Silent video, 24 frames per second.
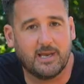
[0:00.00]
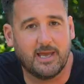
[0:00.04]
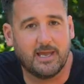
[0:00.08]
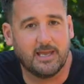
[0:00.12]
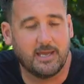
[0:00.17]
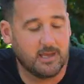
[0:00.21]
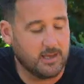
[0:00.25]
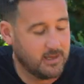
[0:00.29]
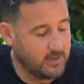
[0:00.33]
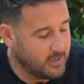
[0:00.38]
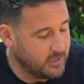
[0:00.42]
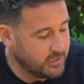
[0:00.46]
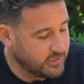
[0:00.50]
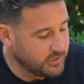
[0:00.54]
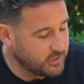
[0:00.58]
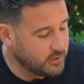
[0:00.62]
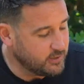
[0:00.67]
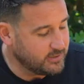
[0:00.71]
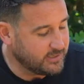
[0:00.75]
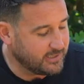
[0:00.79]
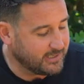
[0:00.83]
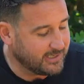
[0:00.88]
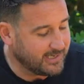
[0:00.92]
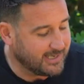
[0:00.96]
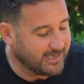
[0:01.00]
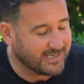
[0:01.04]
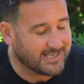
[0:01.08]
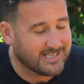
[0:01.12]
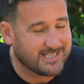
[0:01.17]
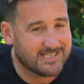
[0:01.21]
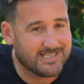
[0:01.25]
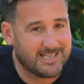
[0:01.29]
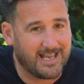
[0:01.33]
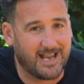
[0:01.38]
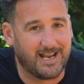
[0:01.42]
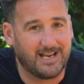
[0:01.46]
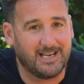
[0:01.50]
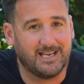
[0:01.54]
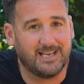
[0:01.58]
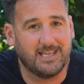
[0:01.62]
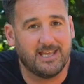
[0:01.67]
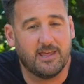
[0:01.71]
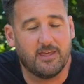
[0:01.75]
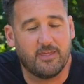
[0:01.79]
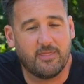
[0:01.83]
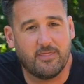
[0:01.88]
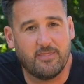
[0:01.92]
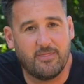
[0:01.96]
Lake using
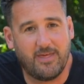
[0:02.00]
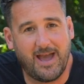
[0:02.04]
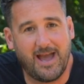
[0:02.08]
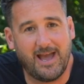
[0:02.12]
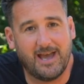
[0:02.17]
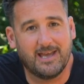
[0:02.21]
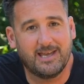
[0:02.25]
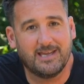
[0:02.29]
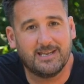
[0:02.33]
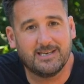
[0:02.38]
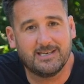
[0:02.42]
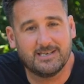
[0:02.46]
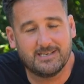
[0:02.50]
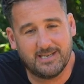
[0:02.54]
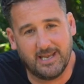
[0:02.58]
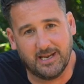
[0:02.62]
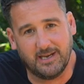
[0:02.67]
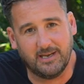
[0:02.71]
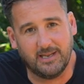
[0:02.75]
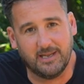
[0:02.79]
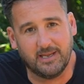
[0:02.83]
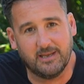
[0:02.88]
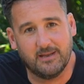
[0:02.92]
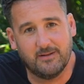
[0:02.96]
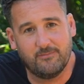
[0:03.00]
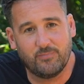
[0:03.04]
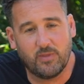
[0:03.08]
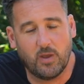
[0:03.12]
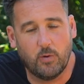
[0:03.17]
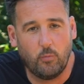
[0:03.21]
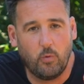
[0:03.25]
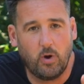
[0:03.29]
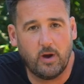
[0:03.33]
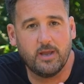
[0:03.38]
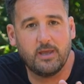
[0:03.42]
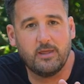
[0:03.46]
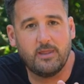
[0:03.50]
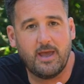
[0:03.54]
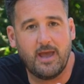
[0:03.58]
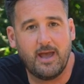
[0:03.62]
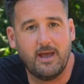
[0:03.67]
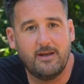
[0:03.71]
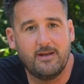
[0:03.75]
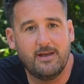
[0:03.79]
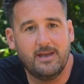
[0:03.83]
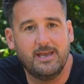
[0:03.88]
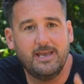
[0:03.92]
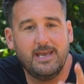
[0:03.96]
exactly that technique. And while you're
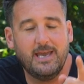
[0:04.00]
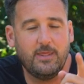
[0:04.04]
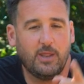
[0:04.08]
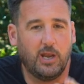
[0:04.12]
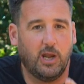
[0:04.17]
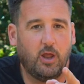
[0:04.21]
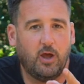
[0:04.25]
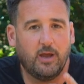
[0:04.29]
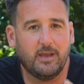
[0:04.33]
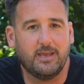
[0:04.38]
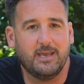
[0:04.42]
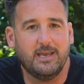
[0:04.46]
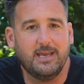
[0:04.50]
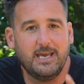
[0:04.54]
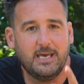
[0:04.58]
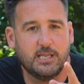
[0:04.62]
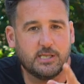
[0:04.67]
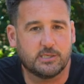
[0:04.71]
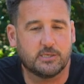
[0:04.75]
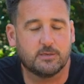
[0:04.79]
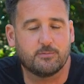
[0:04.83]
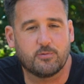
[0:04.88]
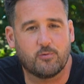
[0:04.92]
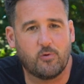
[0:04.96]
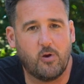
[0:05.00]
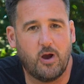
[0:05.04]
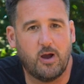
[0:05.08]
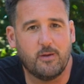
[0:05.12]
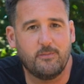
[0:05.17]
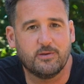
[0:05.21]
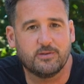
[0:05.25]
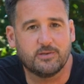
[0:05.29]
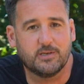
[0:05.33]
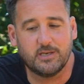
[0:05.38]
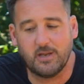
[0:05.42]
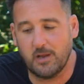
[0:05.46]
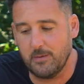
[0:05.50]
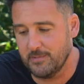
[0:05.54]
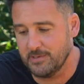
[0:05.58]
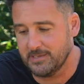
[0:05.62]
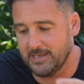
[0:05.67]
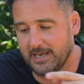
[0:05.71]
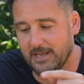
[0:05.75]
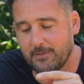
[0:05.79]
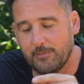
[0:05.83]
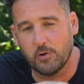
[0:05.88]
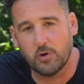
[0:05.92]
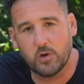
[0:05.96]
there, hit the like, hit the subscribe so you don't miss
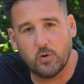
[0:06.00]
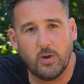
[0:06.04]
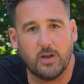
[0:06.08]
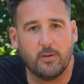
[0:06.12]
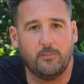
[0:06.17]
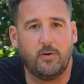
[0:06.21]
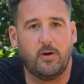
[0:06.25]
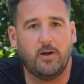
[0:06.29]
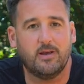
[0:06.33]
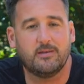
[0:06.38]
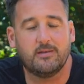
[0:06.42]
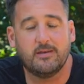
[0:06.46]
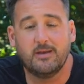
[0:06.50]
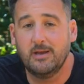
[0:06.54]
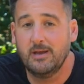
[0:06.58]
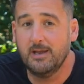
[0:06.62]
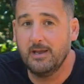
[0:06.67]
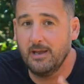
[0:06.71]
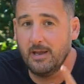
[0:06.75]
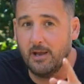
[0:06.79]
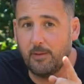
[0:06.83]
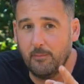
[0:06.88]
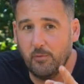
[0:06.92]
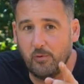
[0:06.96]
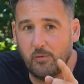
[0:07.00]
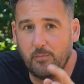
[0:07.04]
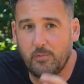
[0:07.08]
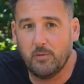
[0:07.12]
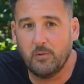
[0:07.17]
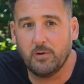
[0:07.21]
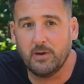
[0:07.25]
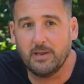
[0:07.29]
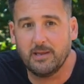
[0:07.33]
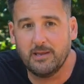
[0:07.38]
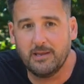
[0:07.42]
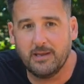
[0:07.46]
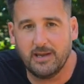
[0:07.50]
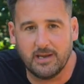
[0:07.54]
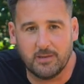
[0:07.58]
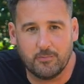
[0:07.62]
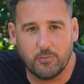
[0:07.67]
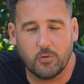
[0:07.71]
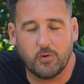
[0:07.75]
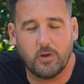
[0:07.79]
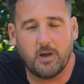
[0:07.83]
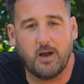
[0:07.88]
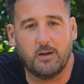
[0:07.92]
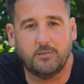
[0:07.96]
any more quick bites, more importantly, any
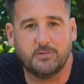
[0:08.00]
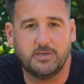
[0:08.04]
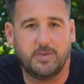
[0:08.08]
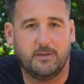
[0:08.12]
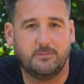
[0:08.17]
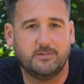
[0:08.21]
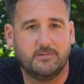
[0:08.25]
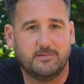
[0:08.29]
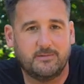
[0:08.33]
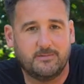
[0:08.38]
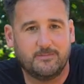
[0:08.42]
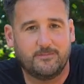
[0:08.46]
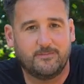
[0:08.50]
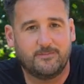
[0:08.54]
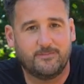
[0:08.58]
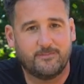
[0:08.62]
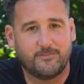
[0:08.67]
more carp chapters.